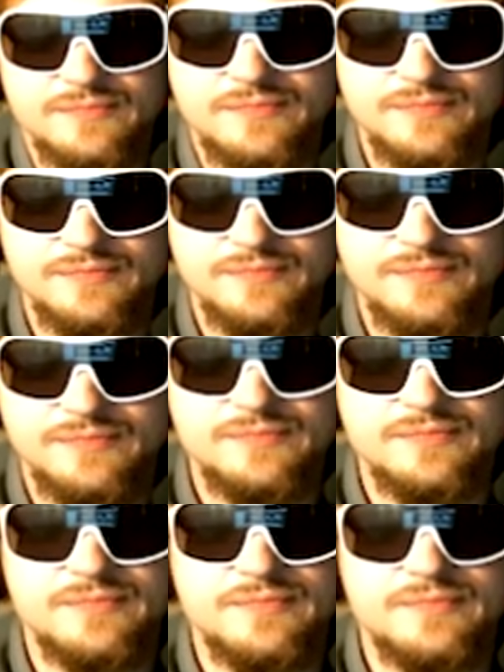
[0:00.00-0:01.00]

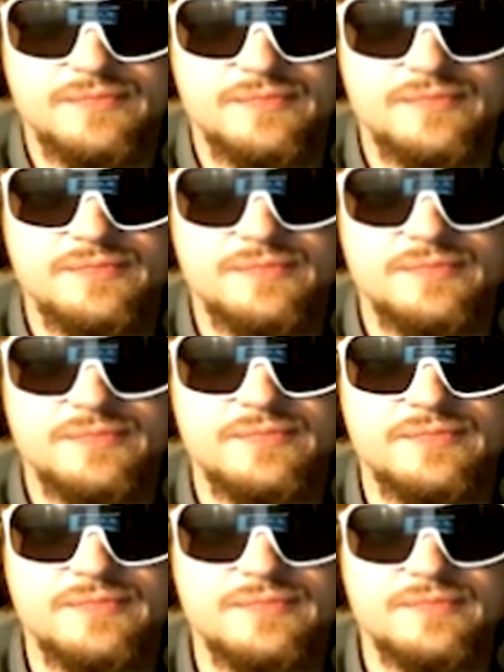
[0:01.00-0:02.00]

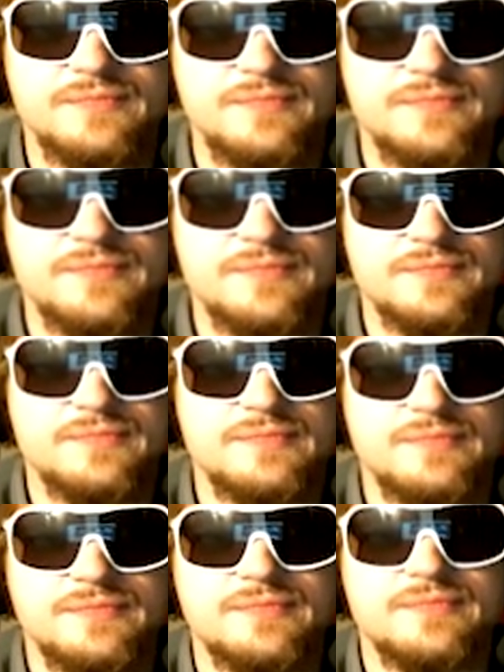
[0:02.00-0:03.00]

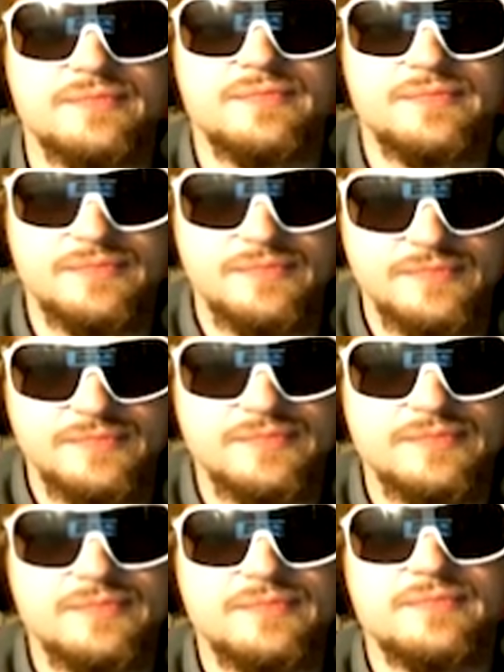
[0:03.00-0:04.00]

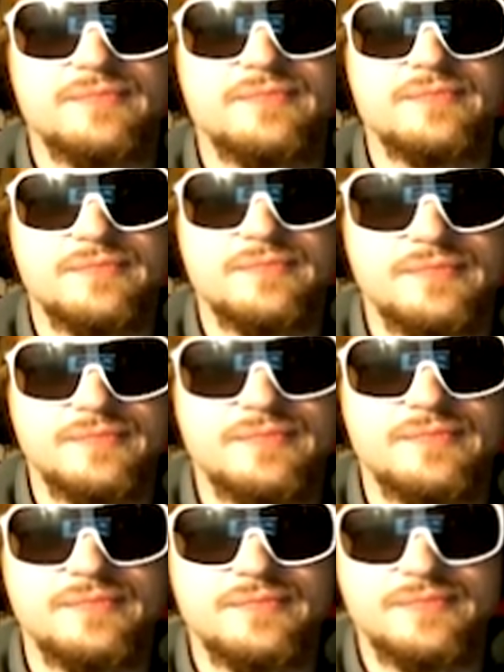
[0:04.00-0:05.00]

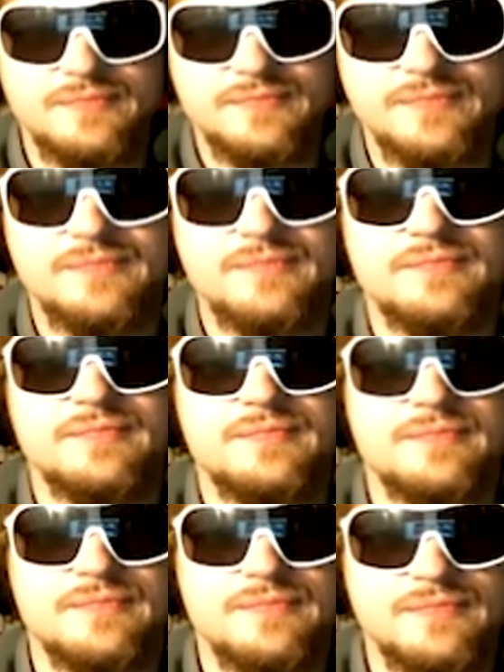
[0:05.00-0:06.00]

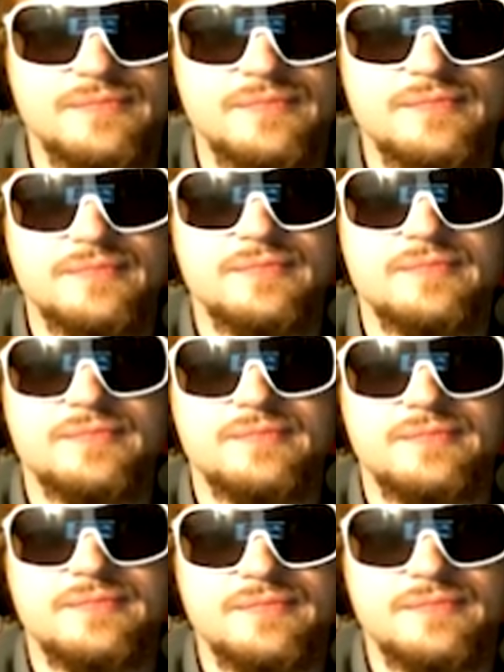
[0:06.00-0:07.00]

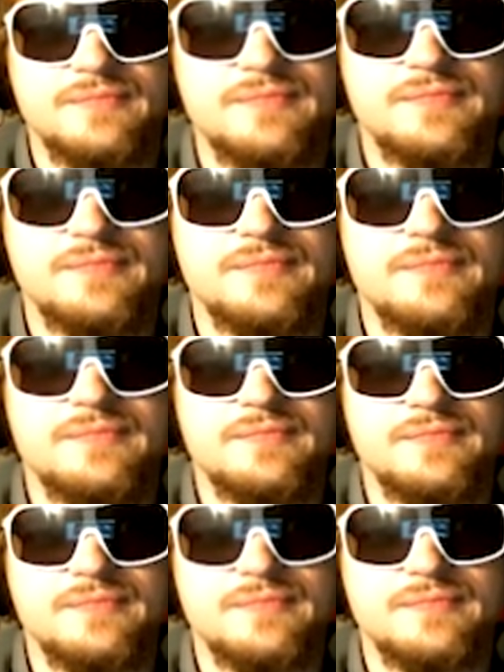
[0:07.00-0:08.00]
(not speaking)